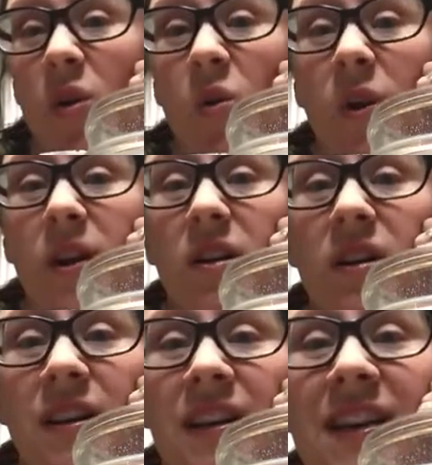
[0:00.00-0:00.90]
oil?
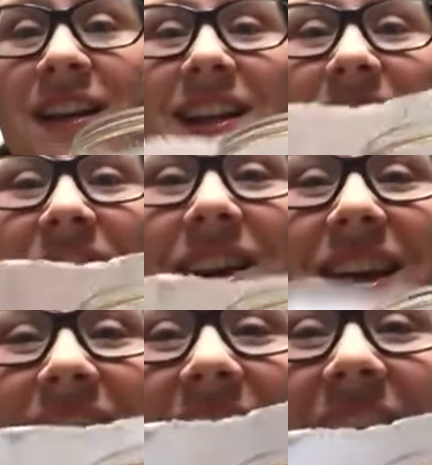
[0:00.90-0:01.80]
Look
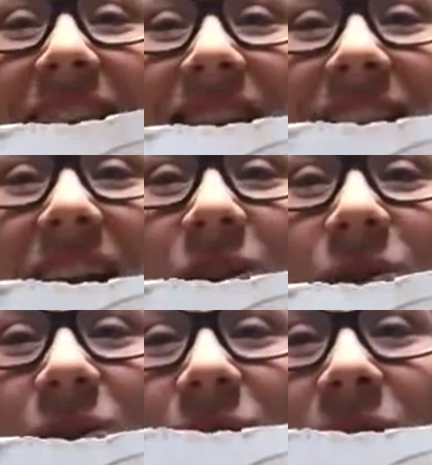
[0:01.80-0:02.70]
at that. Isn't that
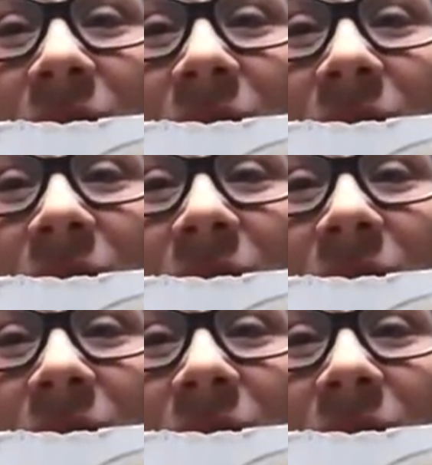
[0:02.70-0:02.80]
cool?